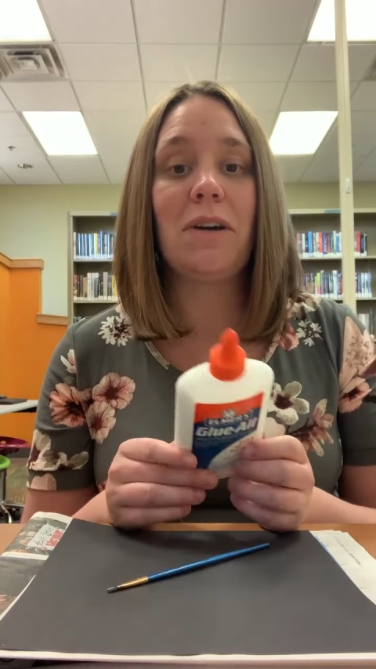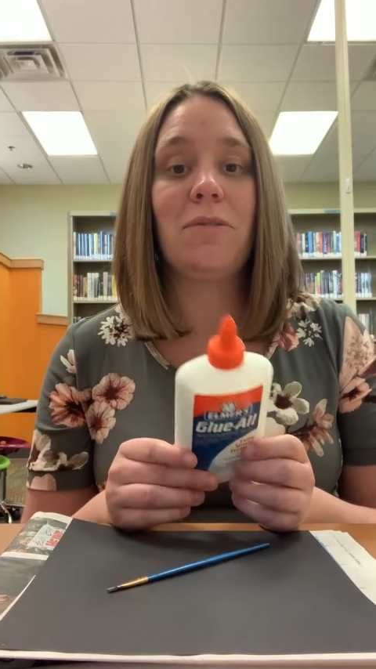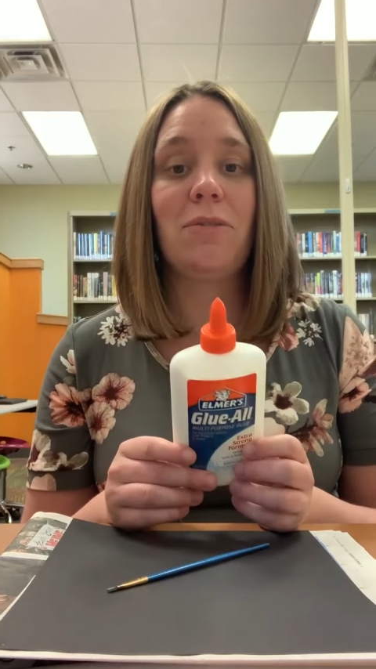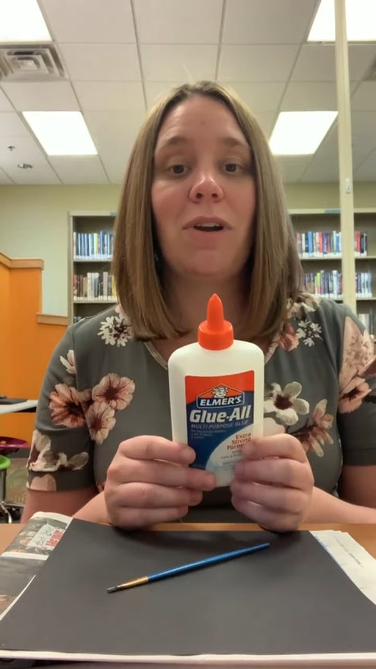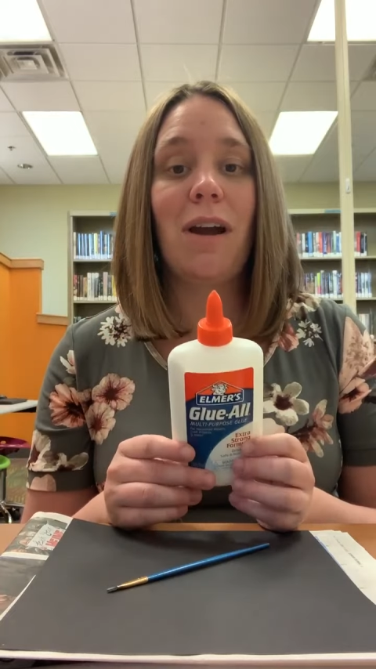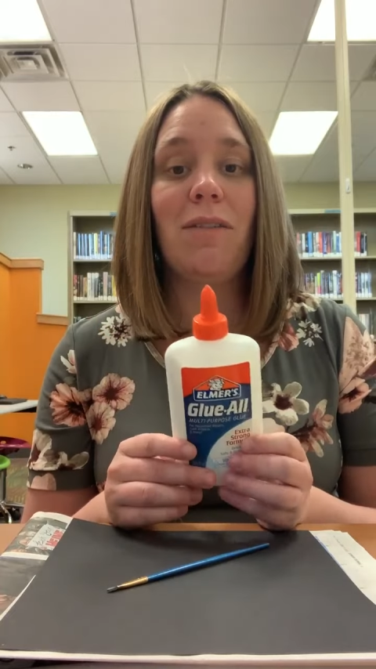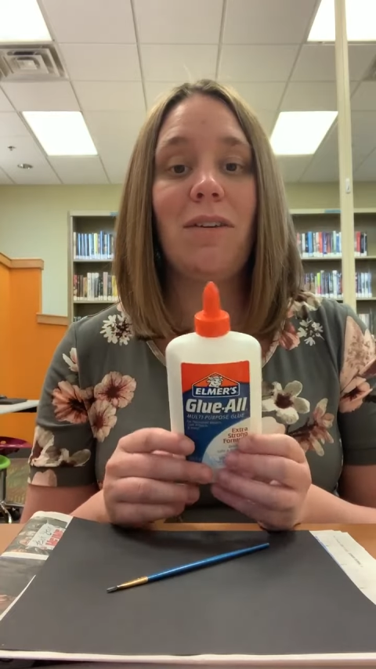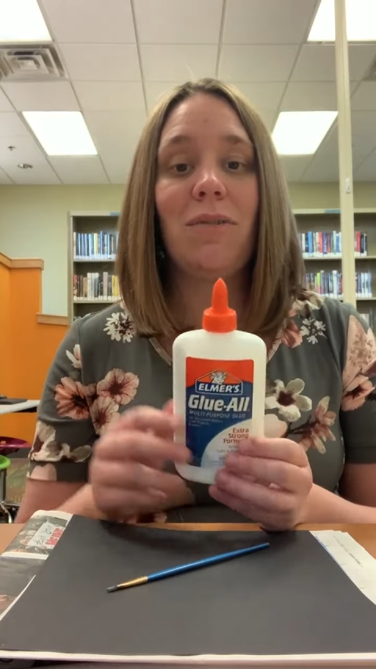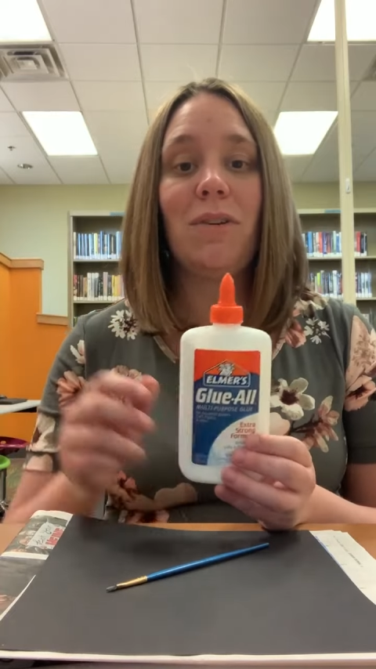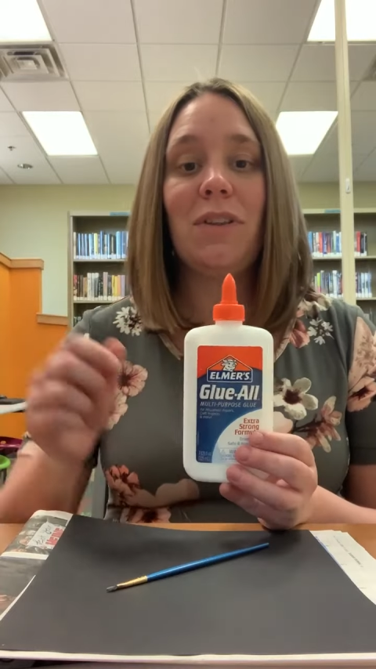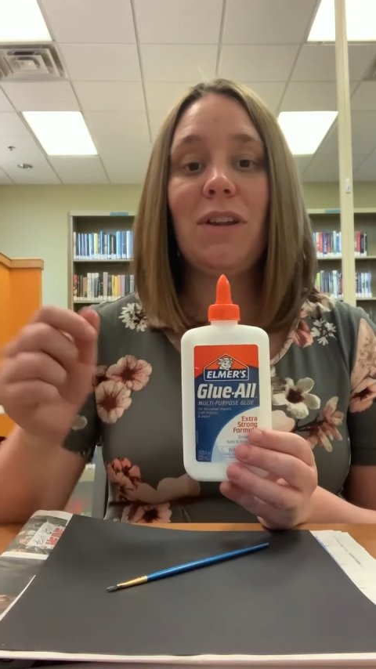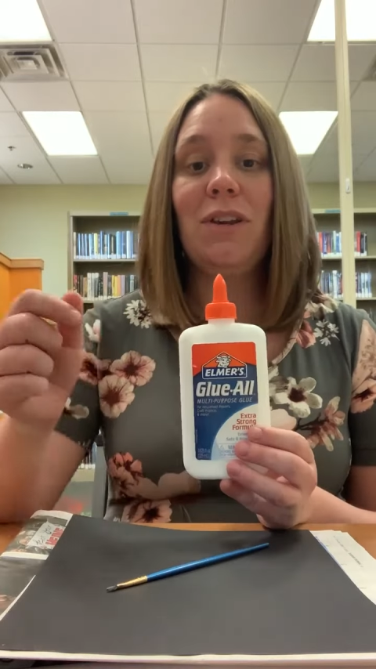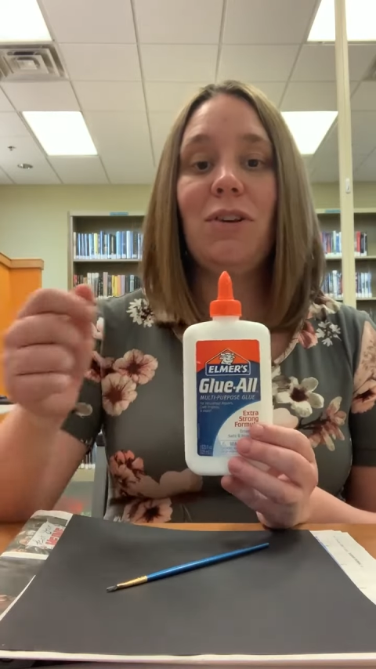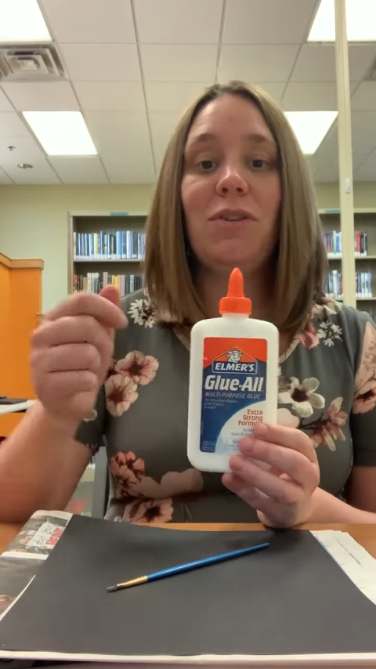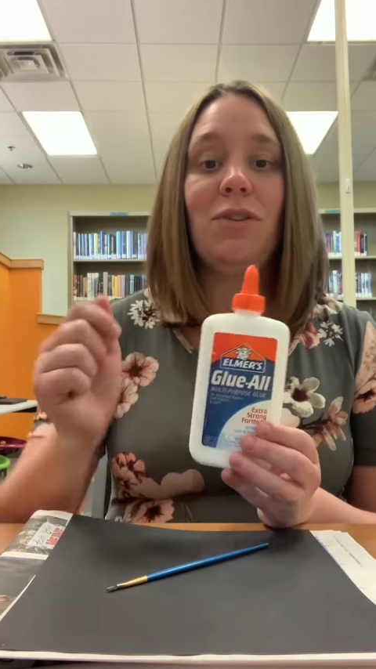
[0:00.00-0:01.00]
crafty with it
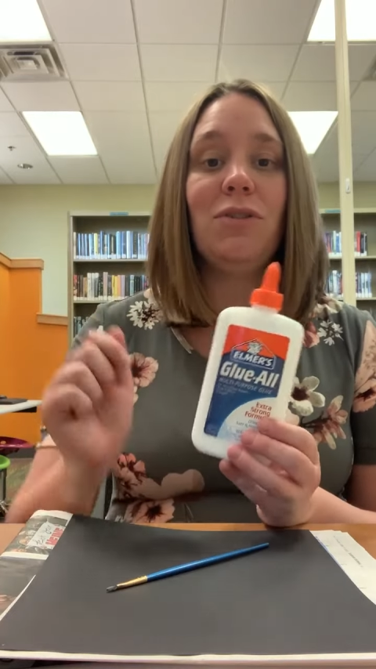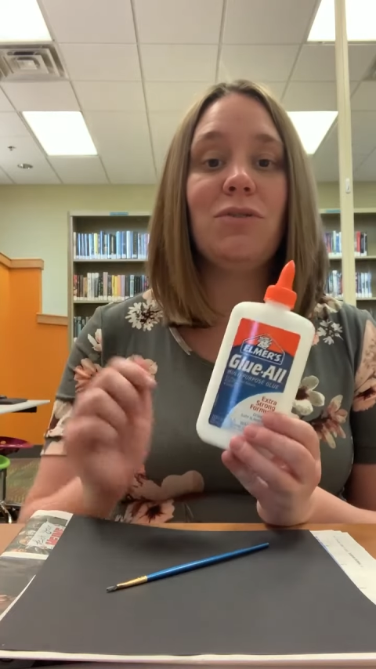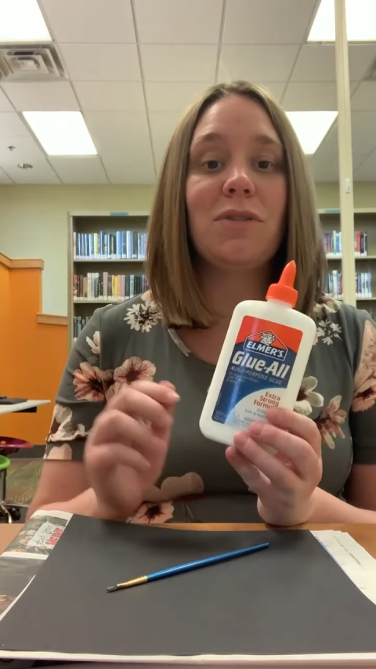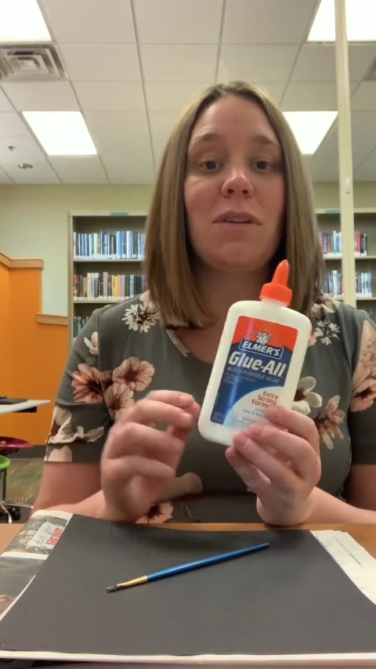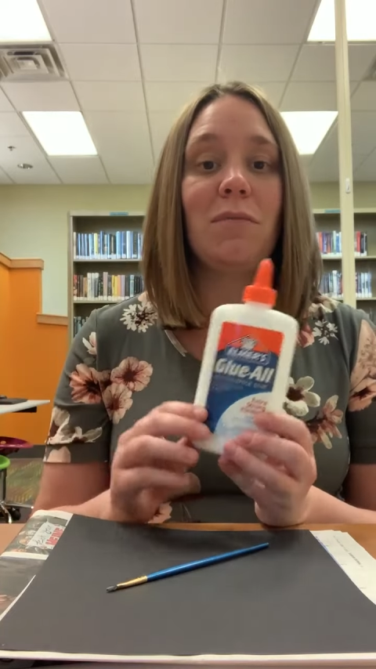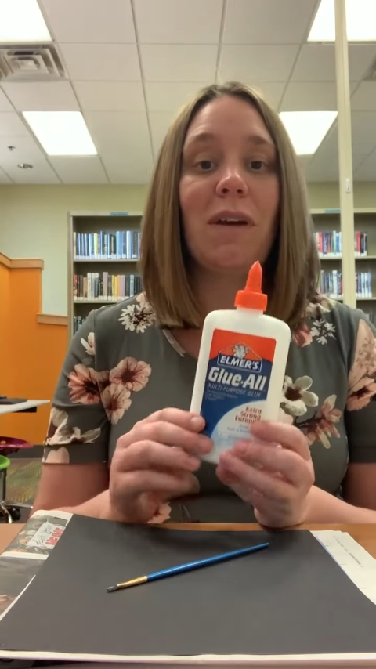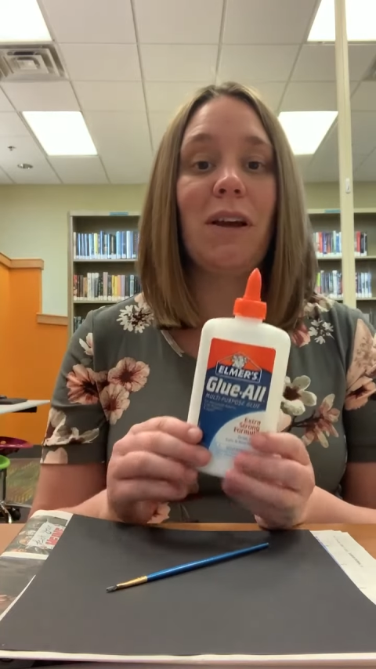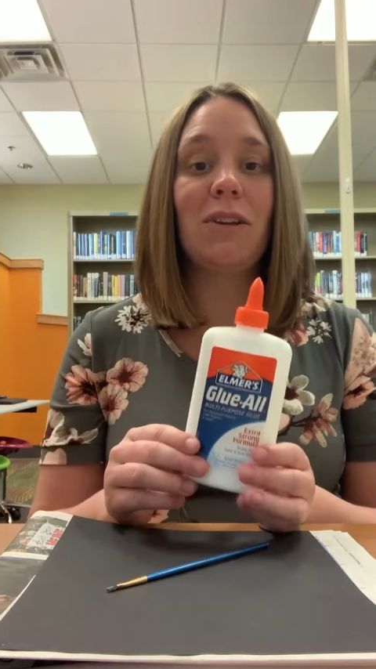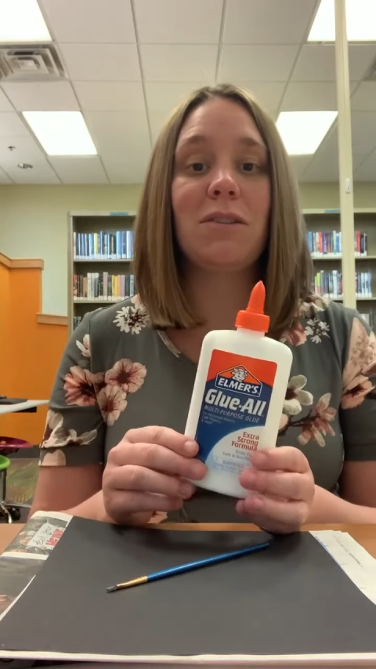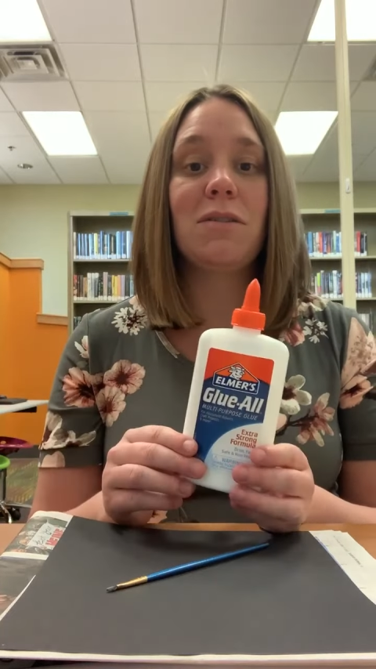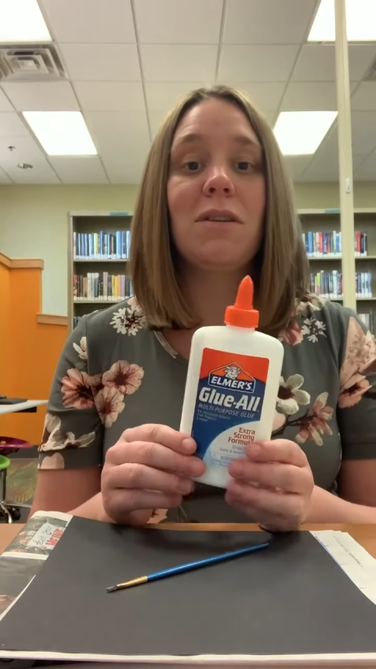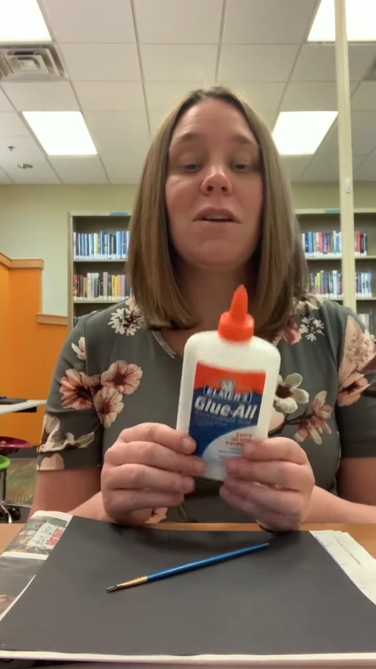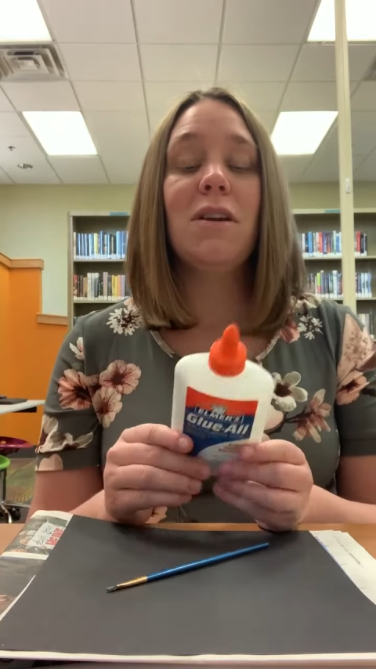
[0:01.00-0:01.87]
and you can use something else,